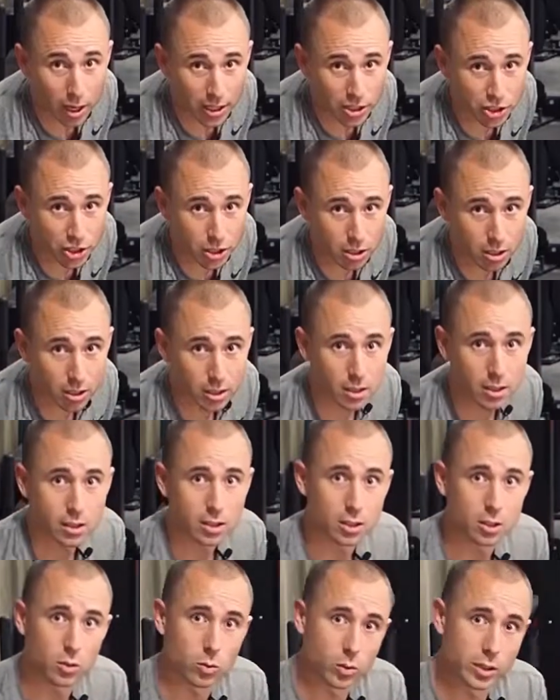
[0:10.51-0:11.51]
pressure
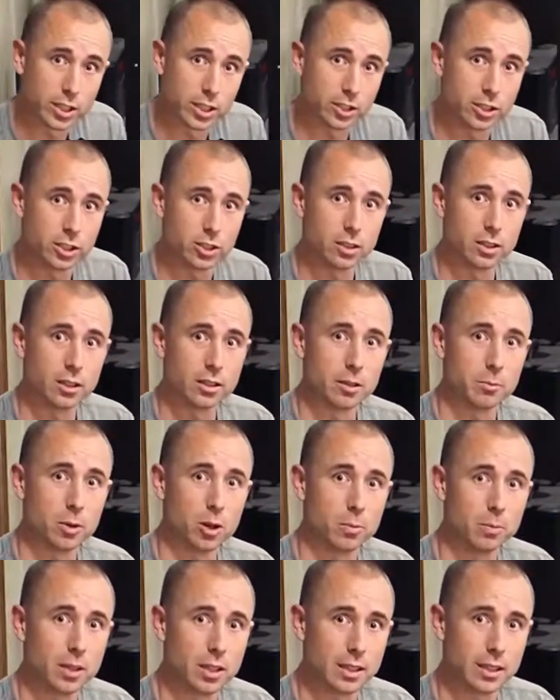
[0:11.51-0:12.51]
when you're doing the
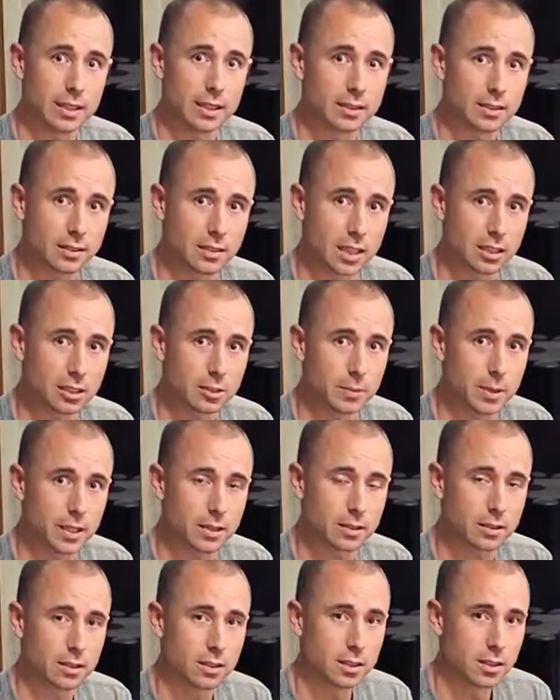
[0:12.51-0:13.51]
mobility
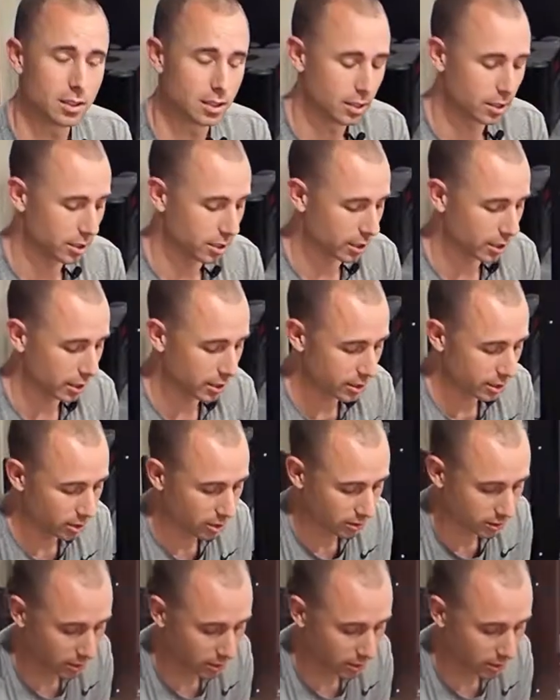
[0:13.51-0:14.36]
assessment, you're going to use